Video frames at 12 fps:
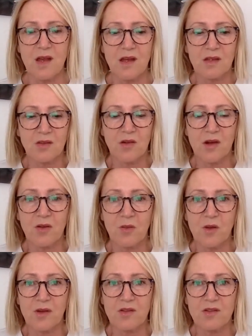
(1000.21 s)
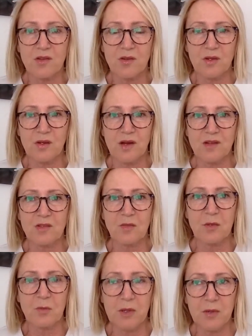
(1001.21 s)
and God wants you and I to
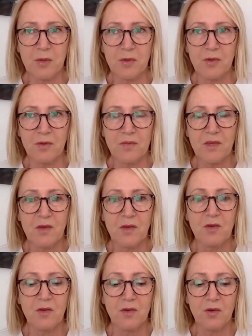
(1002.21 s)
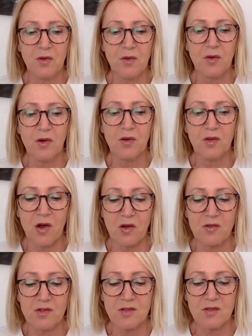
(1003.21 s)
be people who, who are
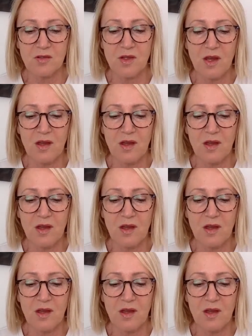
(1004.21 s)
going to